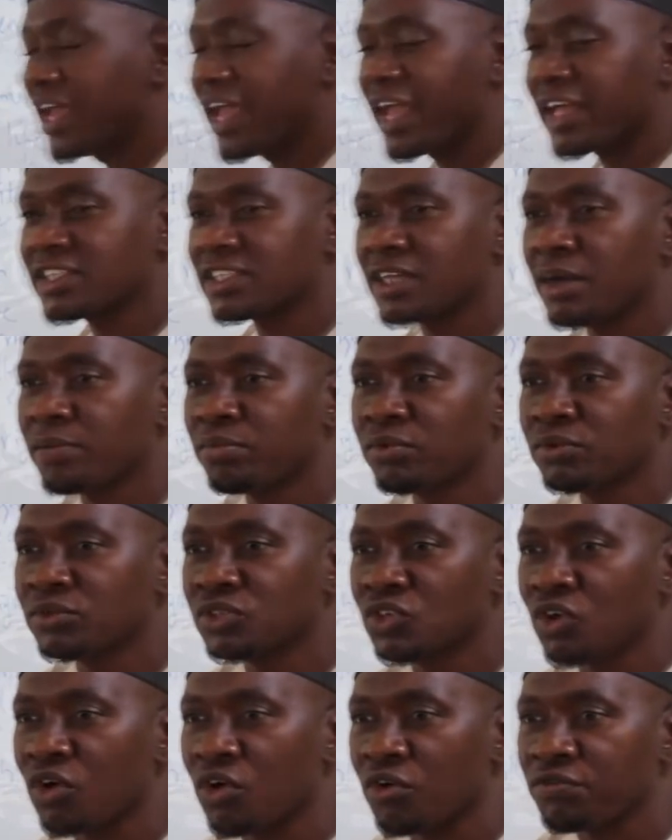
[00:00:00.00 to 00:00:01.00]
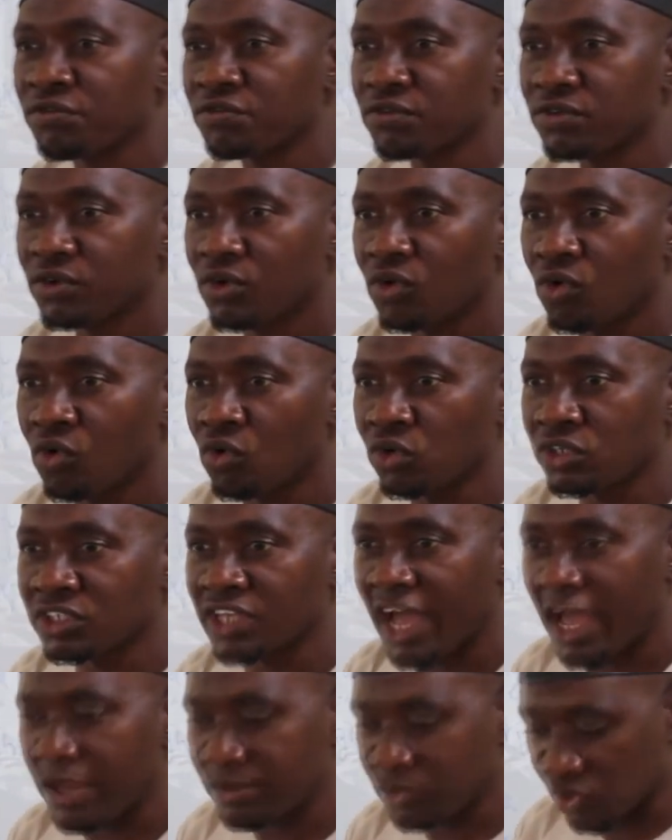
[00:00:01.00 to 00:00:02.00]
examples of or
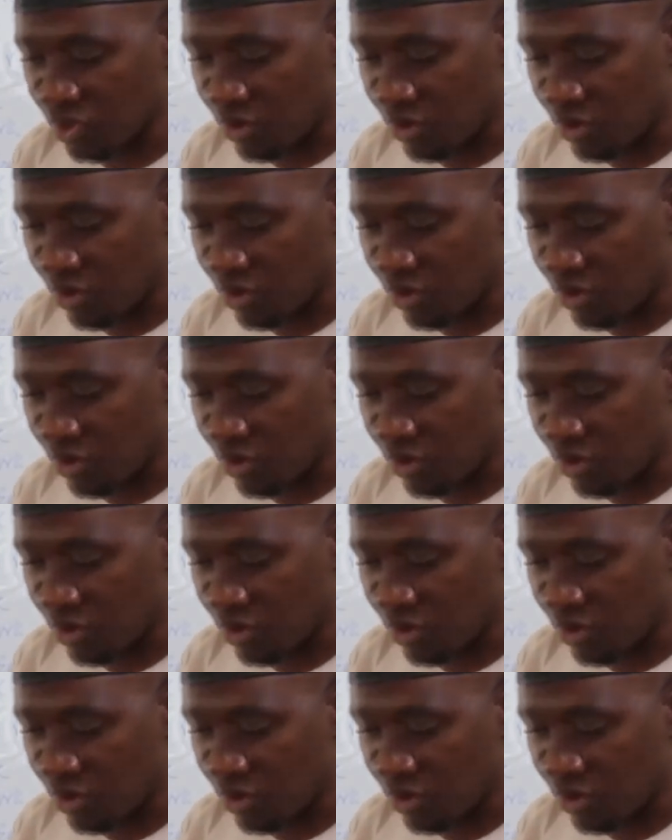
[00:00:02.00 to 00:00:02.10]
types